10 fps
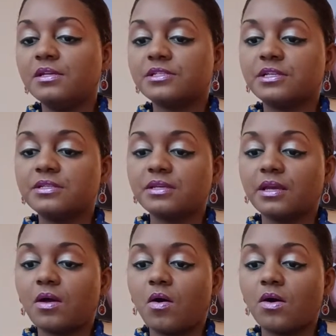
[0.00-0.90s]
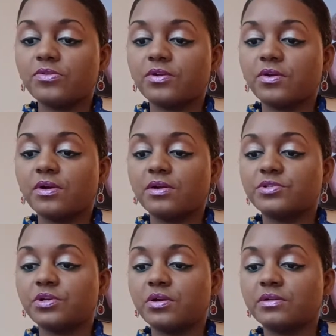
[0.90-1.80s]
She's an author, a
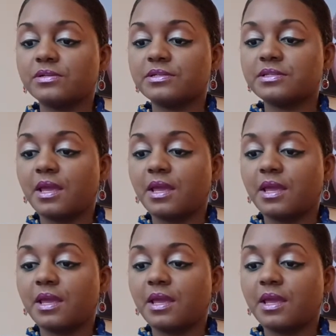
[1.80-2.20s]
journalist,